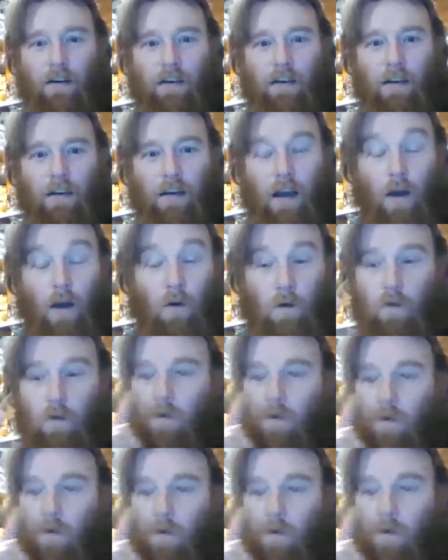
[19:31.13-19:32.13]
Ooh,
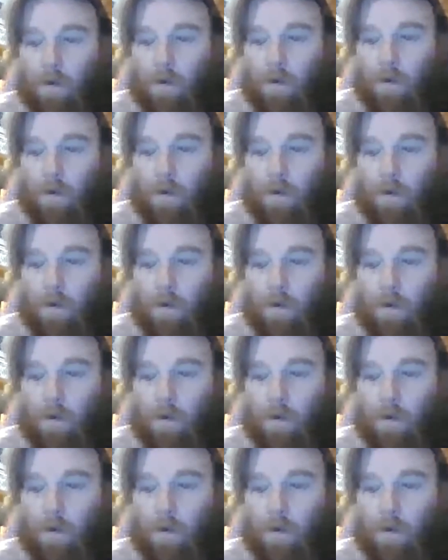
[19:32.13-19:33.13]
wait, that's a good
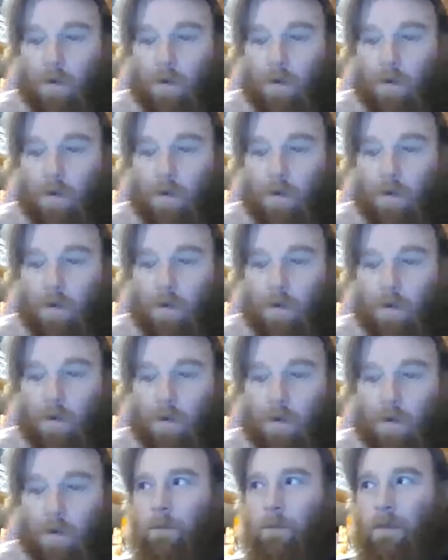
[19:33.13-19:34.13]
point.
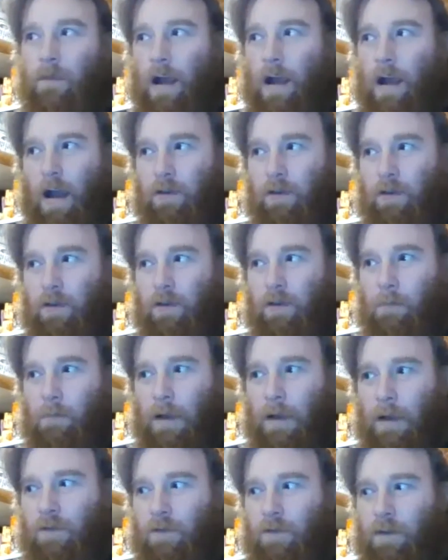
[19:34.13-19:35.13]

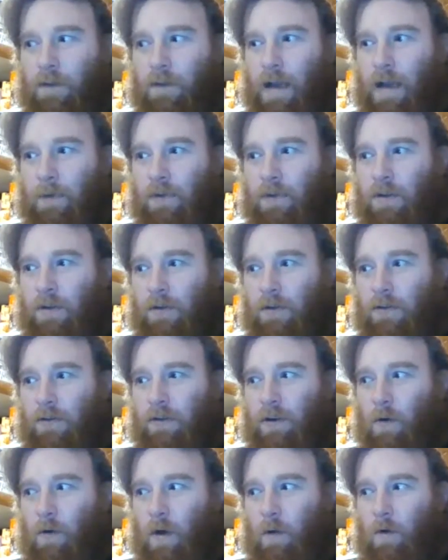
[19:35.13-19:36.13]
My favorite episode
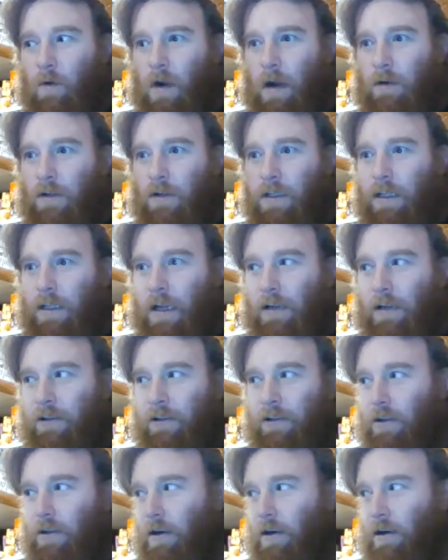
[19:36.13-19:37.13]
is the one where I was a
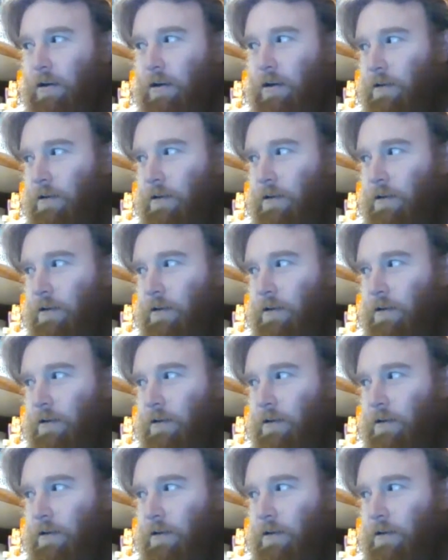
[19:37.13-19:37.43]
guest star.